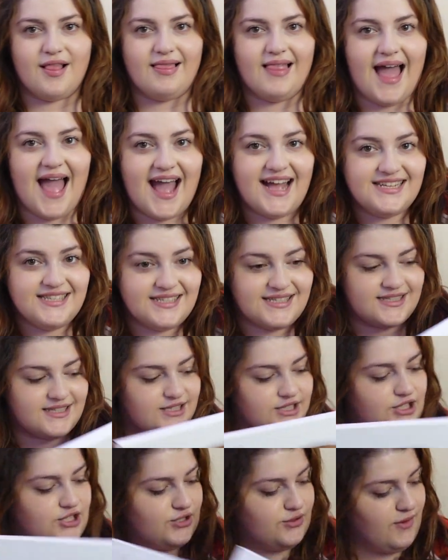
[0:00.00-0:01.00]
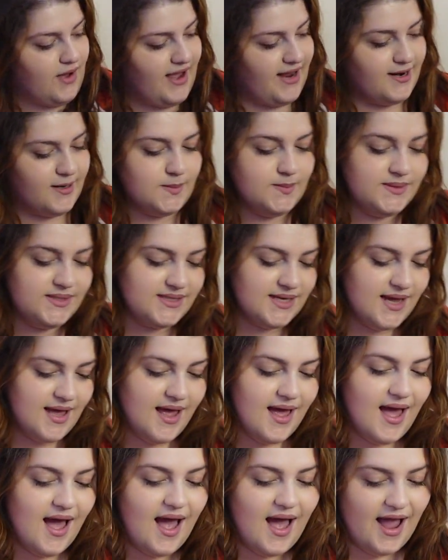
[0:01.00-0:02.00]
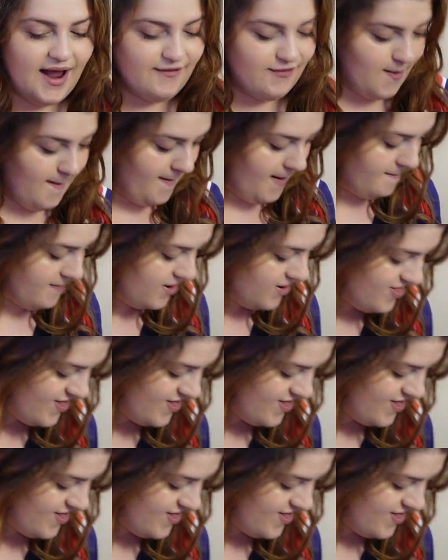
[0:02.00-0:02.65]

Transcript: last two items, I remember